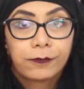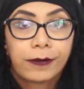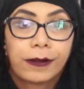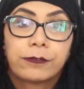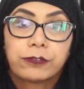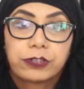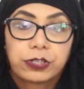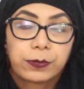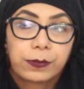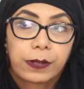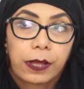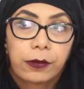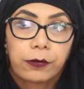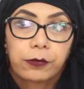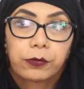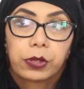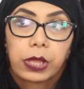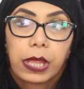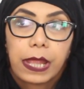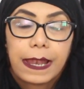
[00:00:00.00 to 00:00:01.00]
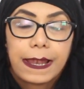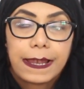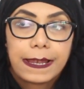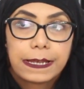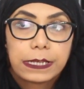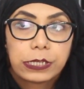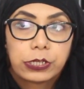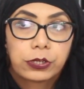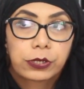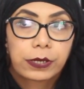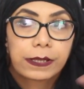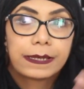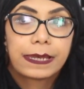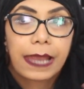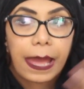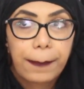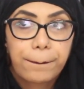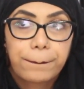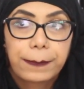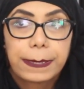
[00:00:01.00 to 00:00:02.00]
around you and how you can
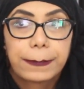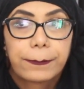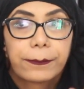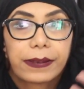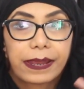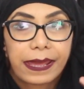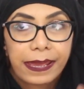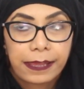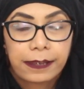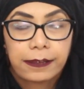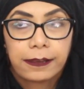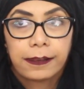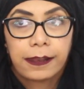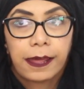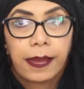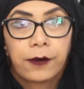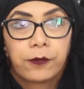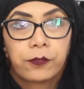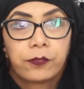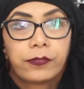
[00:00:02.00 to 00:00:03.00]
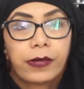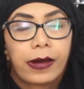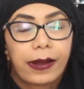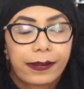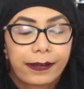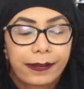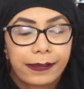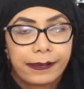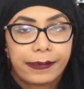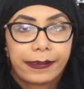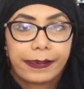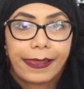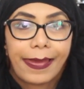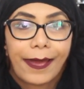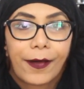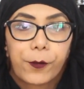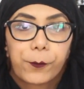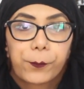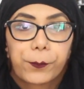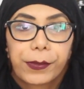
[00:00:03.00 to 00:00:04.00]
let people in and how that can
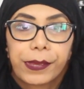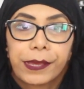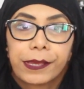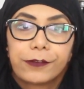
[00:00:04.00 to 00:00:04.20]
help